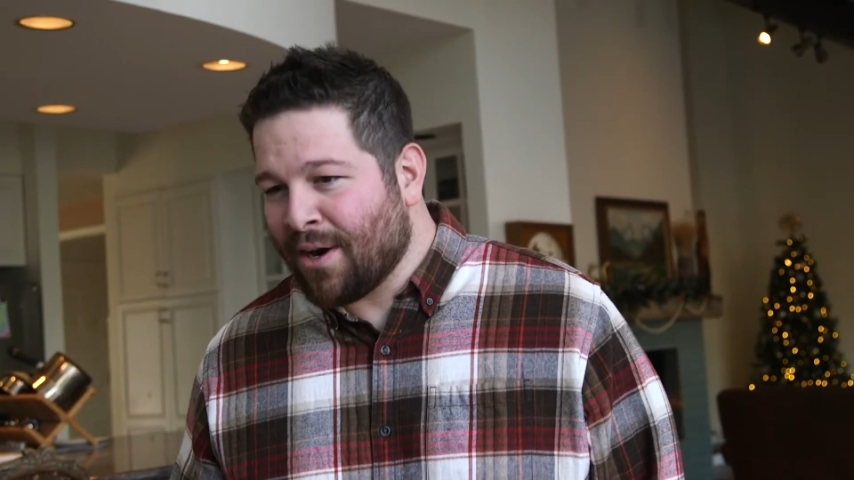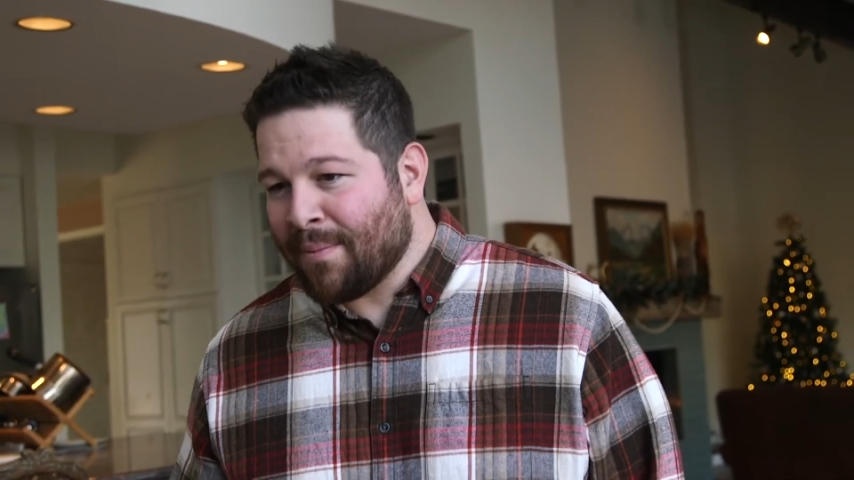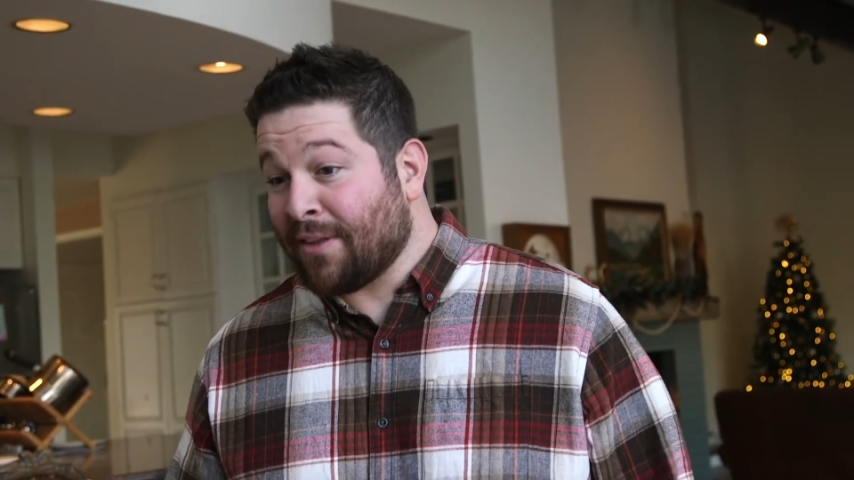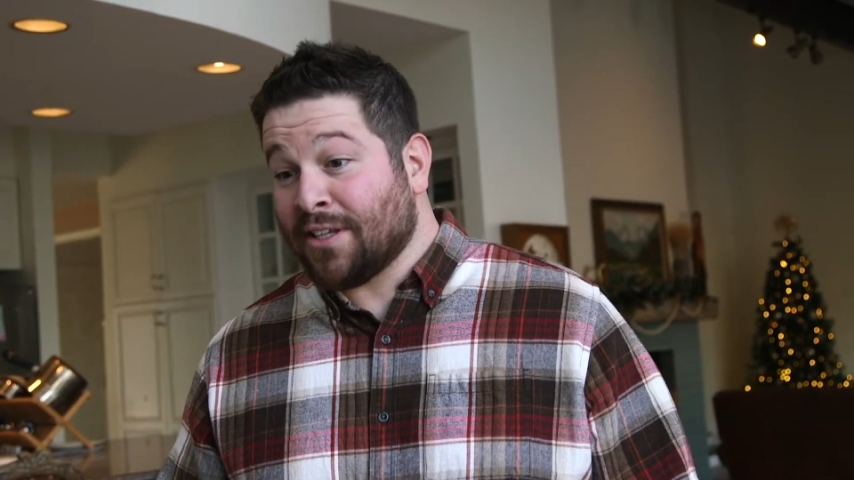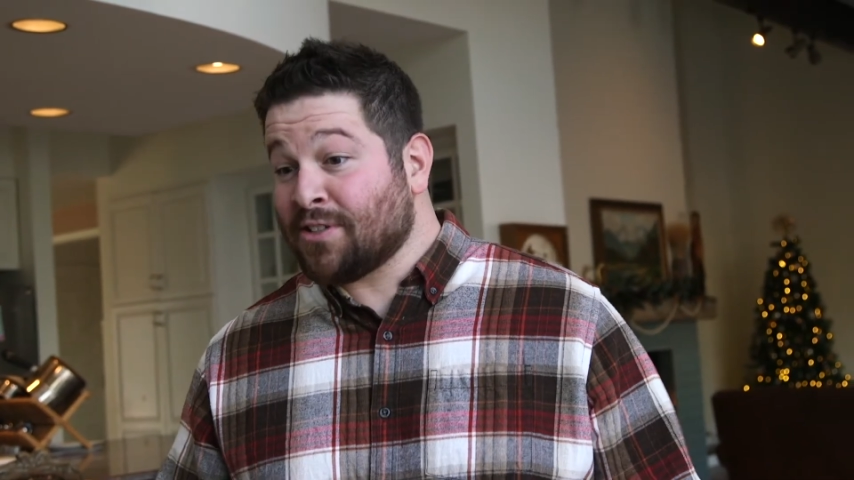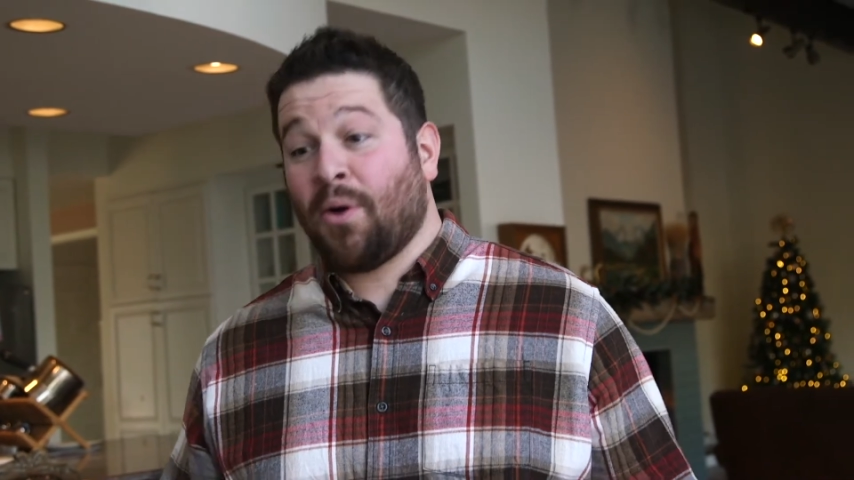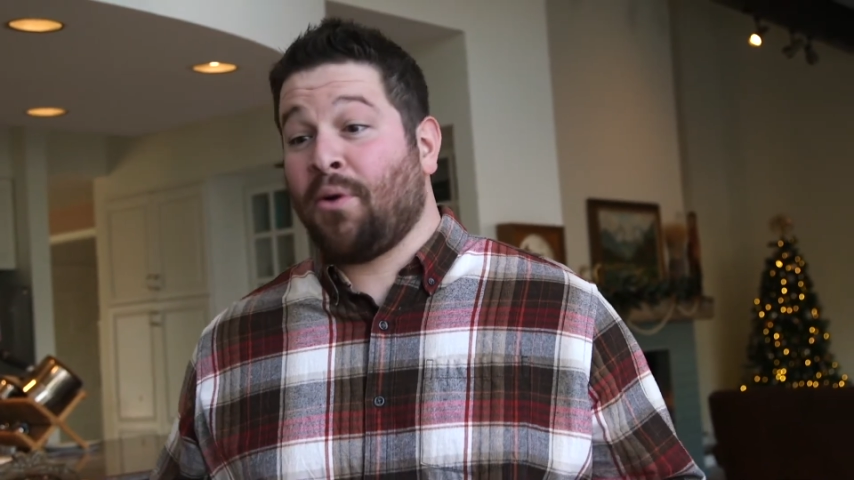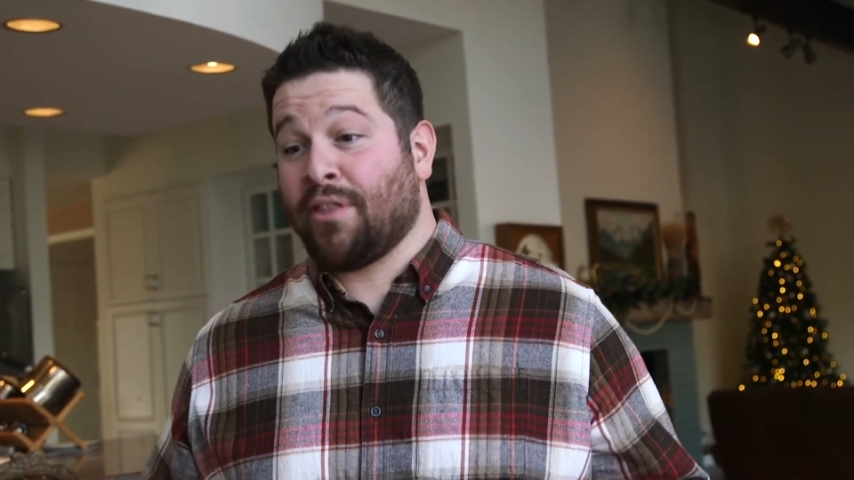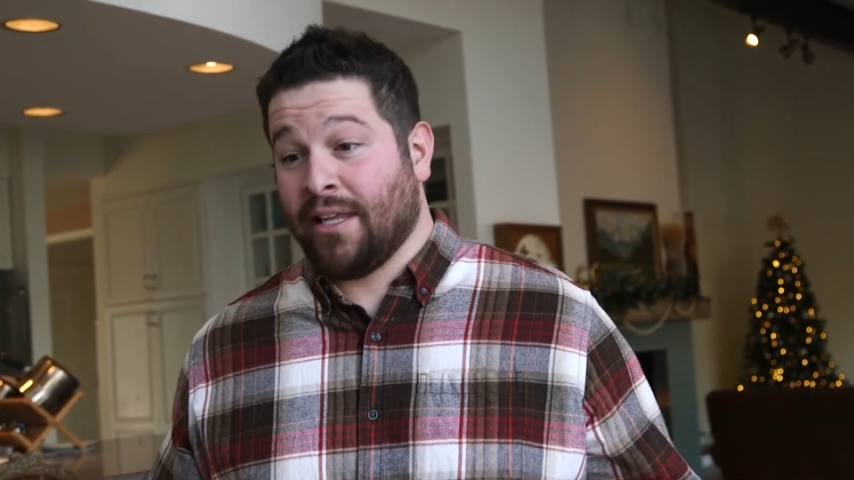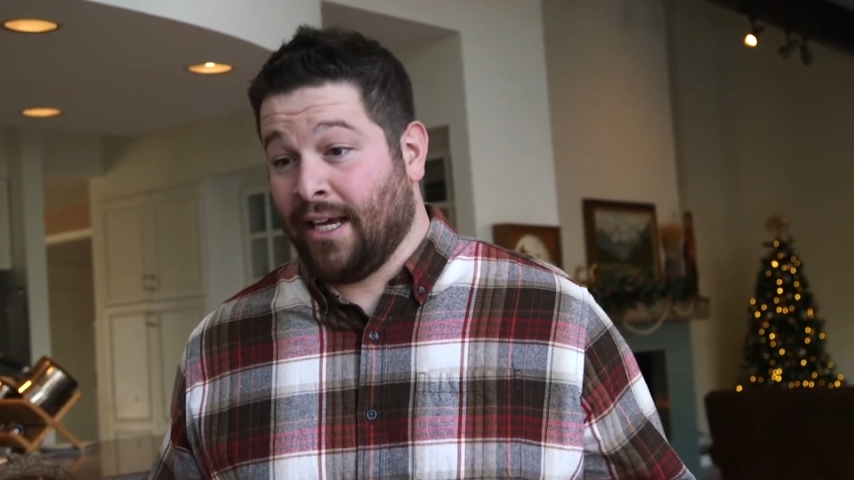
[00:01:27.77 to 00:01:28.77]
about this whole
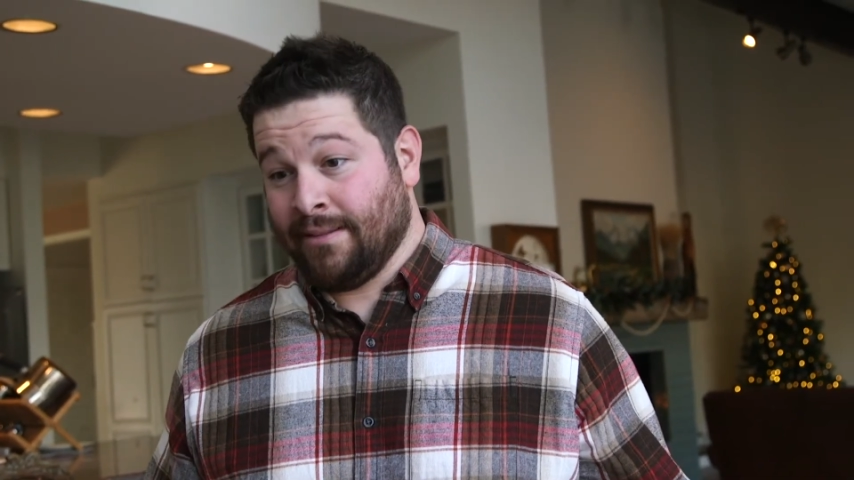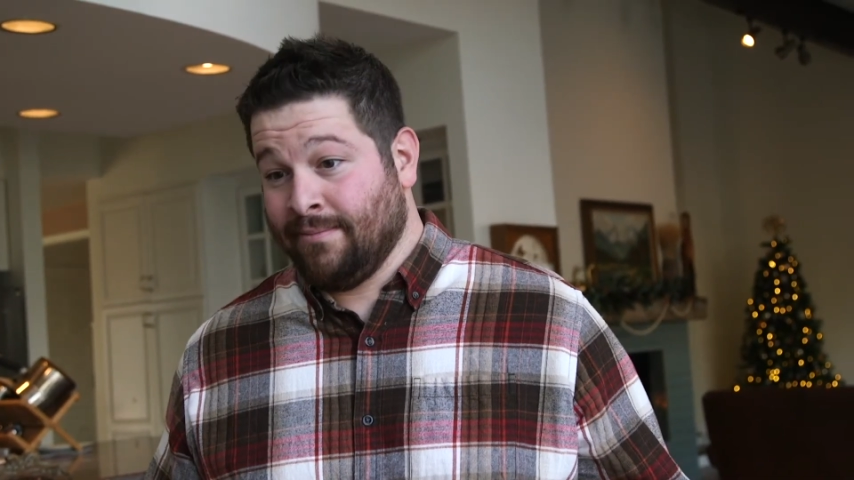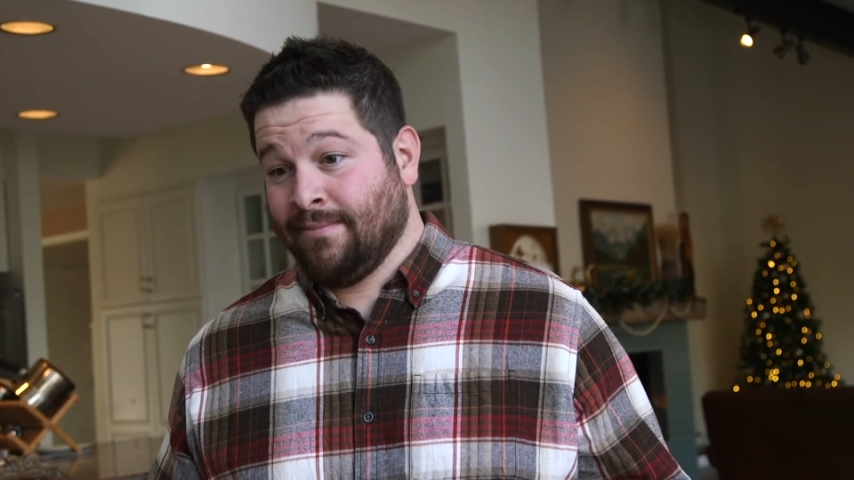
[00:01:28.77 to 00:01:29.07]
thing.